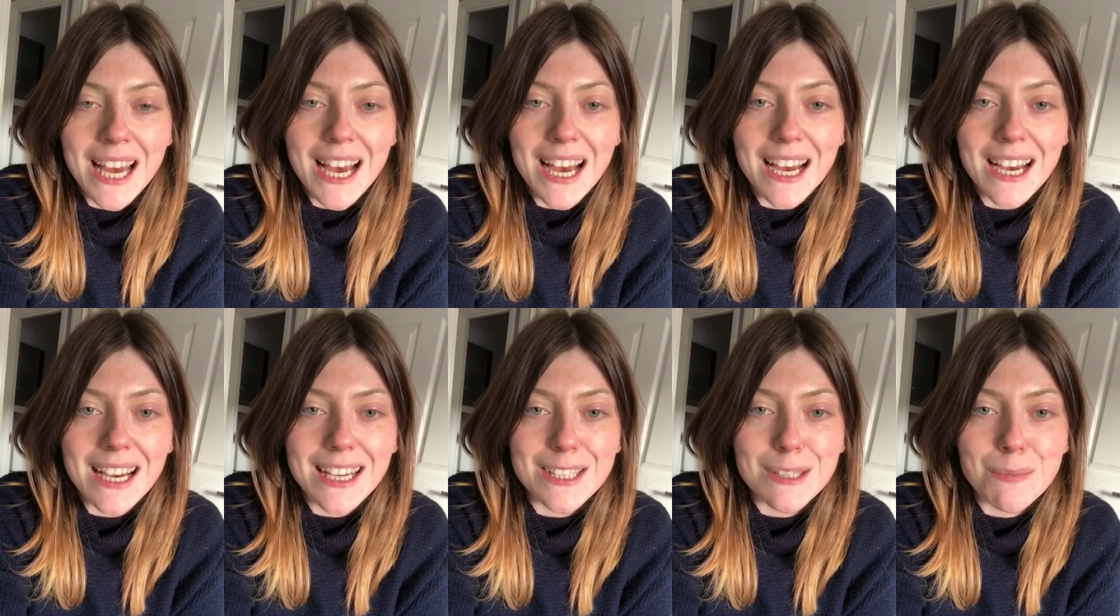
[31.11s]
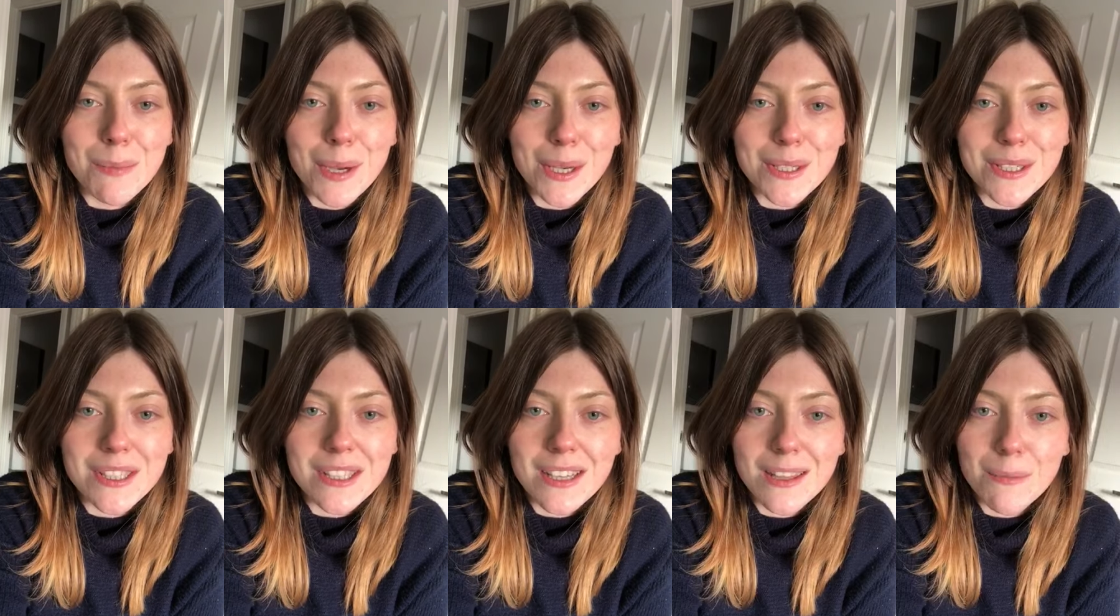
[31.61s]
as
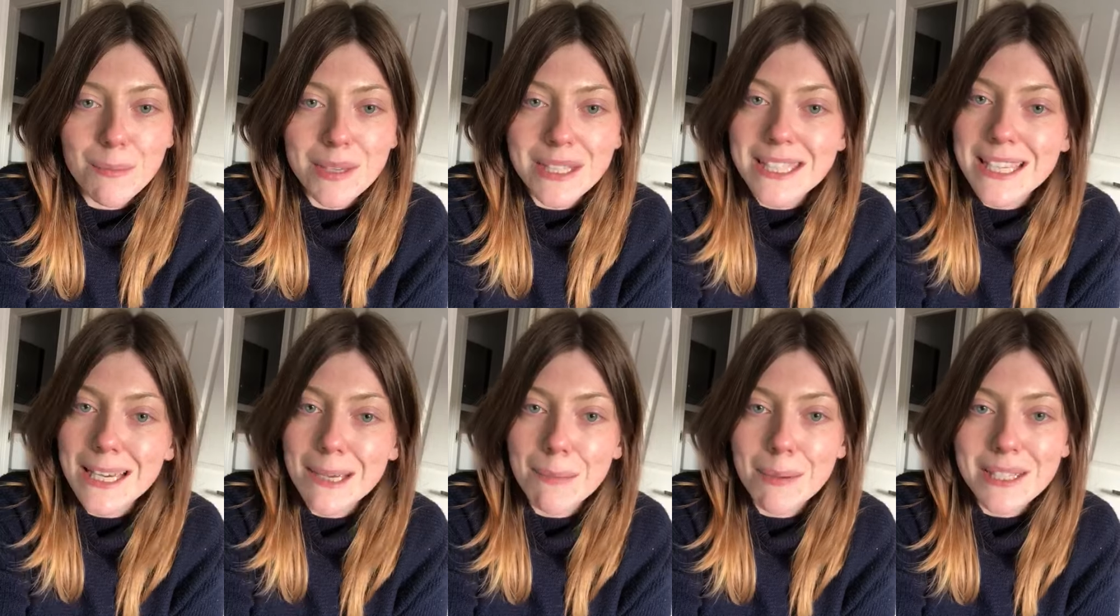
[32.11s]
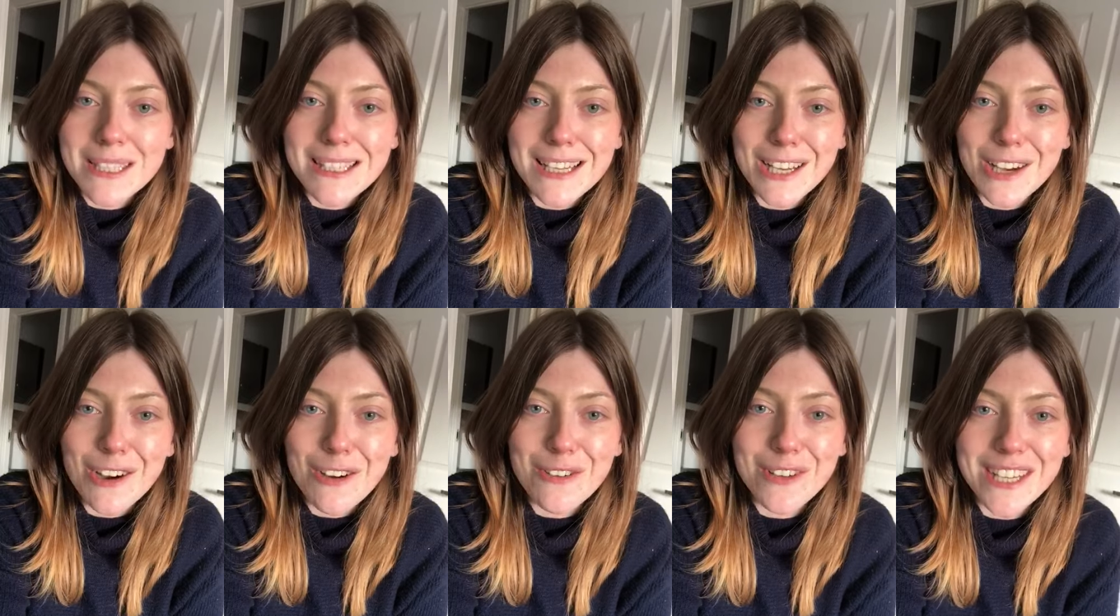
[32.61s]
opposed to the busy,
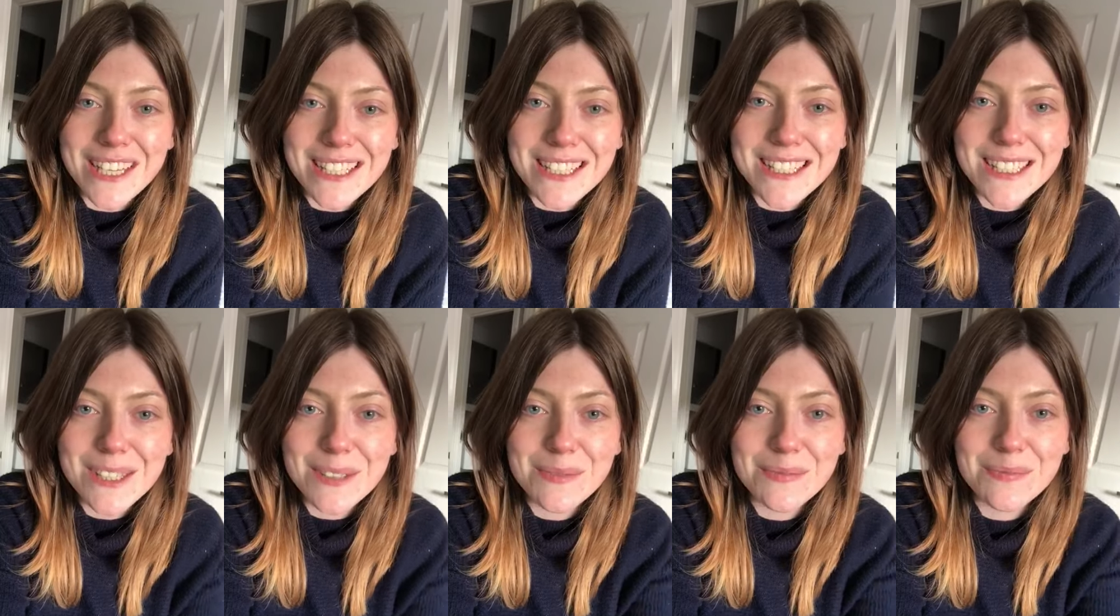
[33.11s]
bustling office.